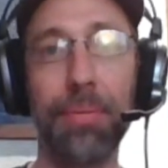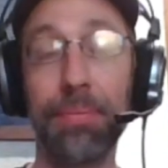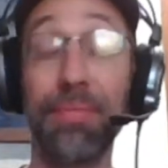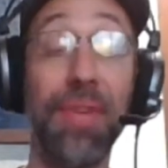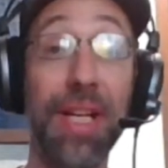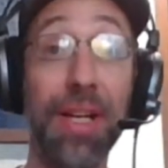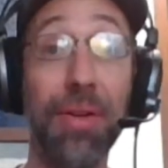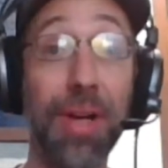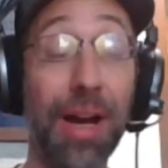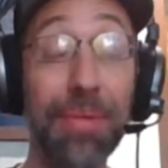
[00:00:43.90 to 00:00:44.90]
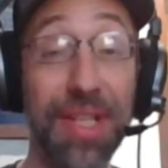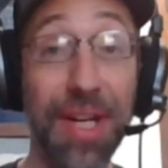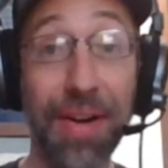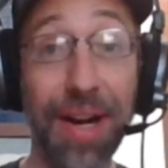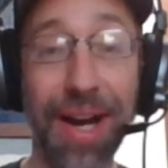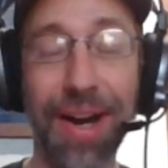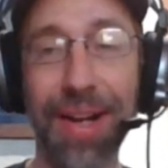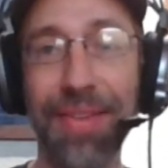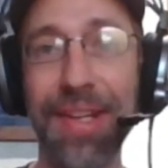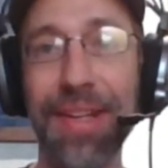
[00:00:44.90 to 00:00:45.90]
video commentary
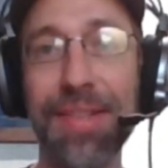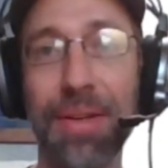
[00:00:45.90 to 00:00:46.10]
on these